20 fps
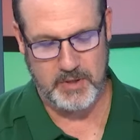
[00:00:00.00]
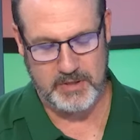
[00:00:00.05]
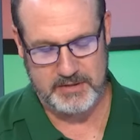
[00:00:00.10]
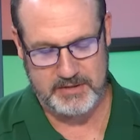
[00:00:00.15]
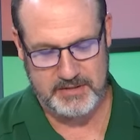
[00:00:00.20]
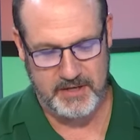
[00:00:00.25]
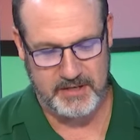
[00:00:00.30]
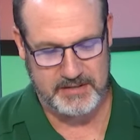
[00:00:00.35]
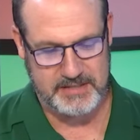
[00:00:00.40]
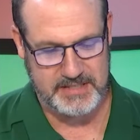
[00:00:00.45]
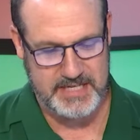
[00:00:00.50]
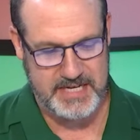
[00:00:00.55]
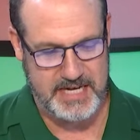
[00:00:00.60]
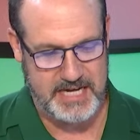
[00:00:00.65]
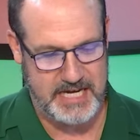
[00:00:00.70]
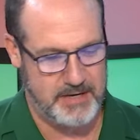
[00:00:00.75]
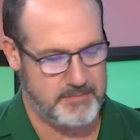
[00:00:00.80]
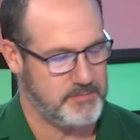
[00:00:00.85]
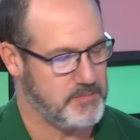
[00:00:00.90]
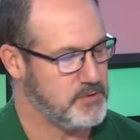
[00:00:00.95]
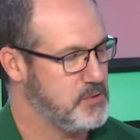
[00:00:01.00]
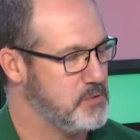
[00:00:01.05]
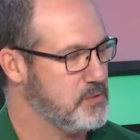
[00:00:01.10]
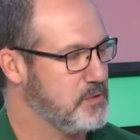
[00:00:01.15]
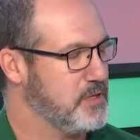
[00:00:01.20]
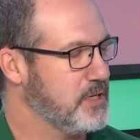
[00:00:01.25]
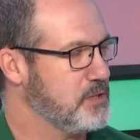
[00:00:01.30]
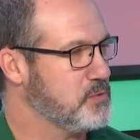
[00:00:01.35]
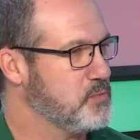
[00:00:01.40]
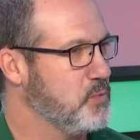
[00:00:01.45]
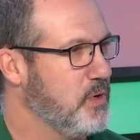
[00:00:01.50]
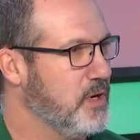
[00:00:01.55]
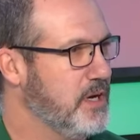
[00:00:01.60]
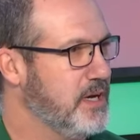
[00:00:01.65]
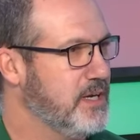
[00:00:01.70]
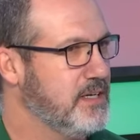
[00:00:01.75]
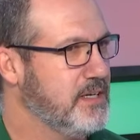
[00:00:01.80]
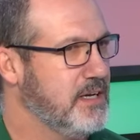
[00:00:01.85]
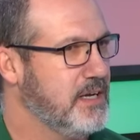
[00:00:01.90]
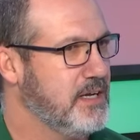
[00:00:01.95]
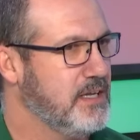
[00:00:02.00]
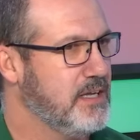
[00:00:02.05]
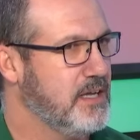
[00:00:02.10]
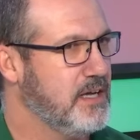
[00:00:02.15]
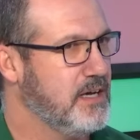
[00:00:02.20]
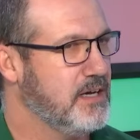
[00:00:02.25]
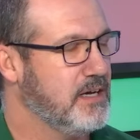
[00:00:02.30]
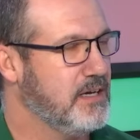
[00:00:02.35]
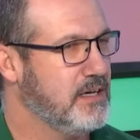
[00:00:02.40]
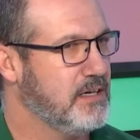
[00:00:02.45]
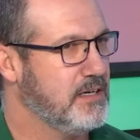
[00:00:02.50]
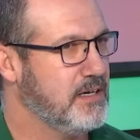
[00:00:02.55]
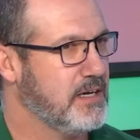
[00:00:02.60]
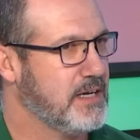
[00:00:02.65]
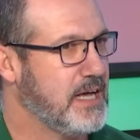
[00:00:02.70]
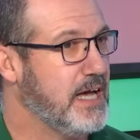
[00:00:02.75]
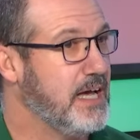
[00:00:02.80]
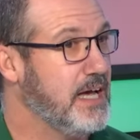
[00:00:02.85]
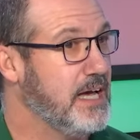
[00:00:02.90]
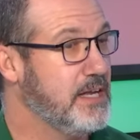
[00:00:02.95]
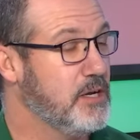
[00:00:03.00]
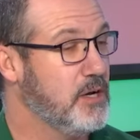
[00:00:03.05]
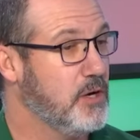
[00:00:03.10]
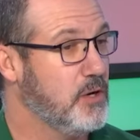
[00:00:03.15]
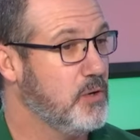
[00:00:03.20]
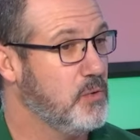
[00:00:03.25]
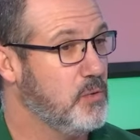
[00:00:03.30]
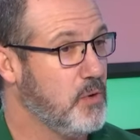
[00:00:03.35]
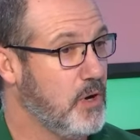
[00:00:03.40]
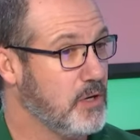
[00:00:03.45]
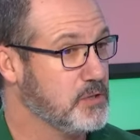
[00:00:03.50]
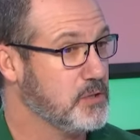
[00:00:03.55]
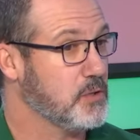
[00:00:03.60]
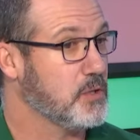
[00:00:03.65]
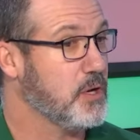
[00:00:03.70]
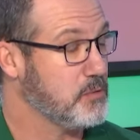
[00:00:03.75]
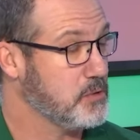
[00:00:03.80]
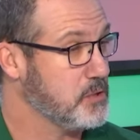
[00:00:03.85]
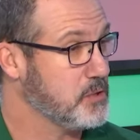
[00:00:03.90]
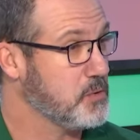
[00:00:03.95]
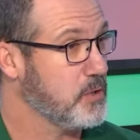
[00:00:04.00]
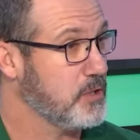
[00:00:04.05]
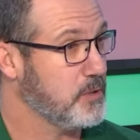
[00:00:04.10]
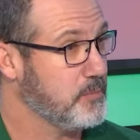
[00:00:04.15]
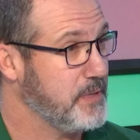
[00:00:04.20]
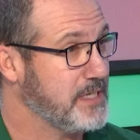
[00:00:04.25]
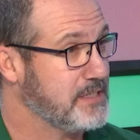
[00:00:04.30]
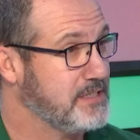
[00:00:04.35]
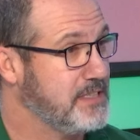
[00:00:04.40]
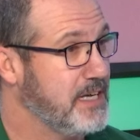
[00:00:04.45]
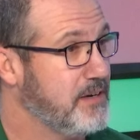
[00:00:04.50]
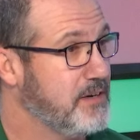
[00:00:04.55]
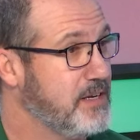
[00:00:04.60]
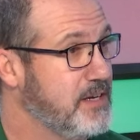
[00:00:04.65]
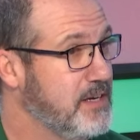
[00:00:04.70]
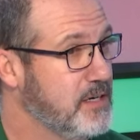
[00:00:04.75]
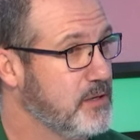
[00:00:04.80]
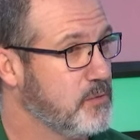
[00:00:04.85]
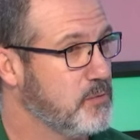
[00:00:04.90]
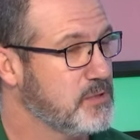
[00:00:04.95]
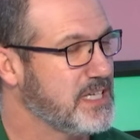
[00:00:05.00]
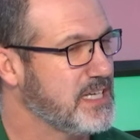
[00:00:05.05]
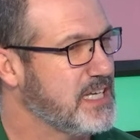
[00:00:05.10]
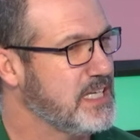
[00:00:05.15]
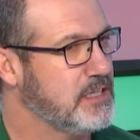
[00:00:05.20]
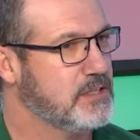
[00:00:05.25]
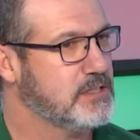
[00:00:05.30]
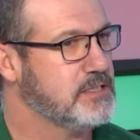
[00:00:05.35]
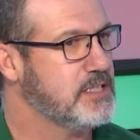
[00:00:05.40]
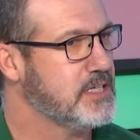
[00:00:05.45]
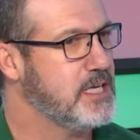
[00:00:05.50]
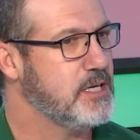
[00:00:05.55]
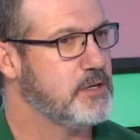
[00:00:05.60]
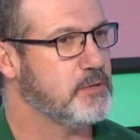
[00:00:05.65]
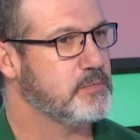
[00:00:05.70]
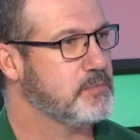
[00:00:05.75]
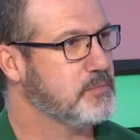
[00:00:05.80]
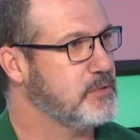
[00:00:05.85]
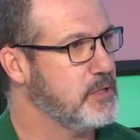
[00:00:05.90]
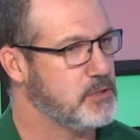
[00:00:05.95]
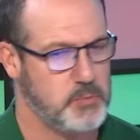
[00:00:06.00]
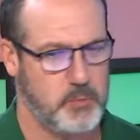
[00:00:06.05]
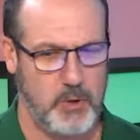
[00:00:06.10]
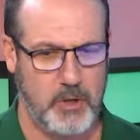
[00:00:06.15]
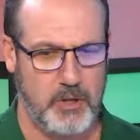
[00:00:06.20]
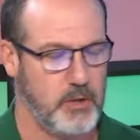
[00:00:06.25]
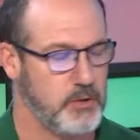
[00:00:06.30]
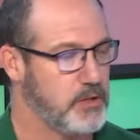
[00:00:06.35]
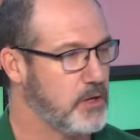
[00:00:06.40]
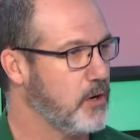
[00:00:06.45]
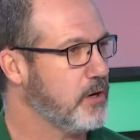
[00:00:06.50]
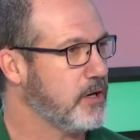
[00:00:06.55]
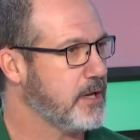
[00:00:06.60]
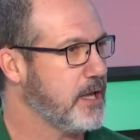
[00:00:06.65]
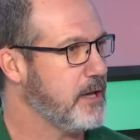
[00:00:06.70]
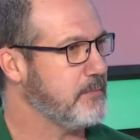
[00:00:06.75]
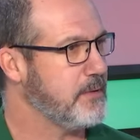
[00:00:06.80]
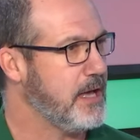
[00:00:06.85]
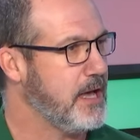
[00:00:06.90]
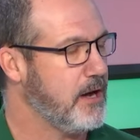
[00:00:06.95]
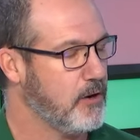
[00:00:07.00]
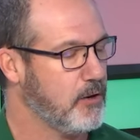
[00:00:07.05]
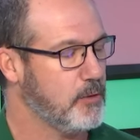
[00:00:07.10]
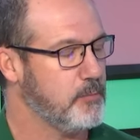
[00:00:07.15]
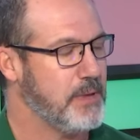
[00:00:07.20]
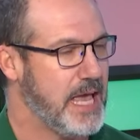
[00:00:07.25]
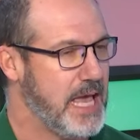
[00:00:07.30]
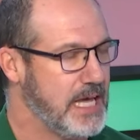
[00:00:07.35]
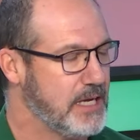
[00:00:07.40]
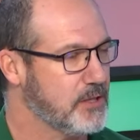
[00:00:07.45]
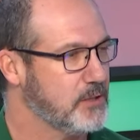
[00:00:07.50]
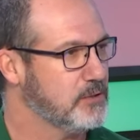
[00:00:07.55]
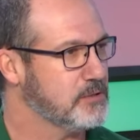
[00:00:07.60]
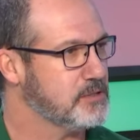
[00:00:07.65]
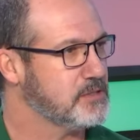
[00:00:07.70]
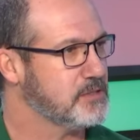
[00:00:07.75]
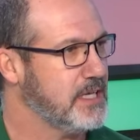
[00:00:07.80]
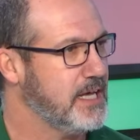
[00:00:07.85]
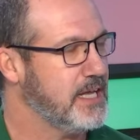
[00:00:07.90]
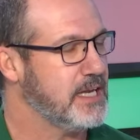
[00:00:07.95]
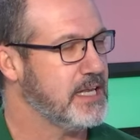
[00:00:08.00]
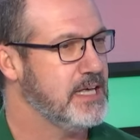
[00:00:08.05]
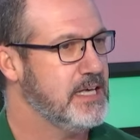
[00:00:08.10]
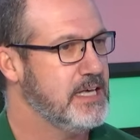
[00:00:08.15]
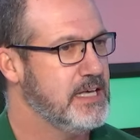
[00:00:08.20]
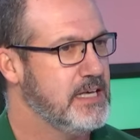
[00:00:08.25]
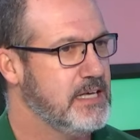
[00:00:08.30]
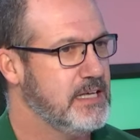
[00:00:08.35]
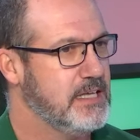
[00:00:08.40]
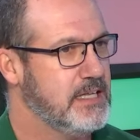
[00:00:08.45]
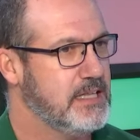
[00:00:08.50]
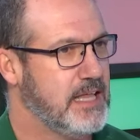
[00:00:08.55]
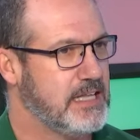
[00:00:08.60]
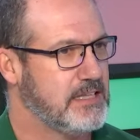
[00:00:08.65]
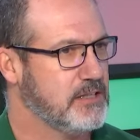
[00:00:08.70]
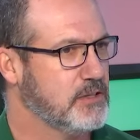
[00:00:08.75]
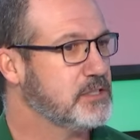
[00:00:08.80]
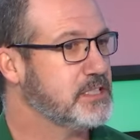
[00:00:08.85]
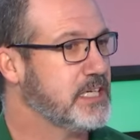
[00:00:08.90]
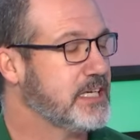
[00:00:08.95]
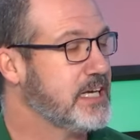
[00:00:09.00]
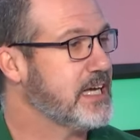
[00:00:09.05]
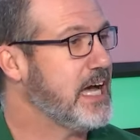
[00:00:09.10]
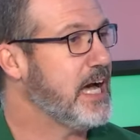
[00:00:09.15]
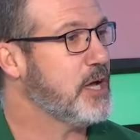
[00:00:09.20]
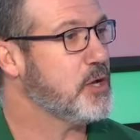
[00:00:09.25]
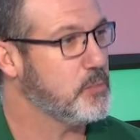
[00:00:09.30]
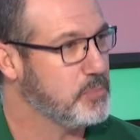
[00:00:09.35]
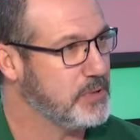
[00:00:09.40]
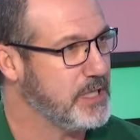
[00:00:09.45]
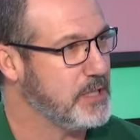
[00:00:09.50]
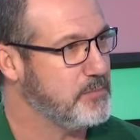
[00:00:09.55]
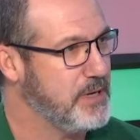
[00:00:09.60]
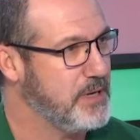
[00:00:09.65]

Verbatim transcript: I talked to Cam, two things. One, uh, a guy I know who also coaches quarterbacks down here was like, he looks like he, this is all the arm, game, arm angles that, that looks like a guy who played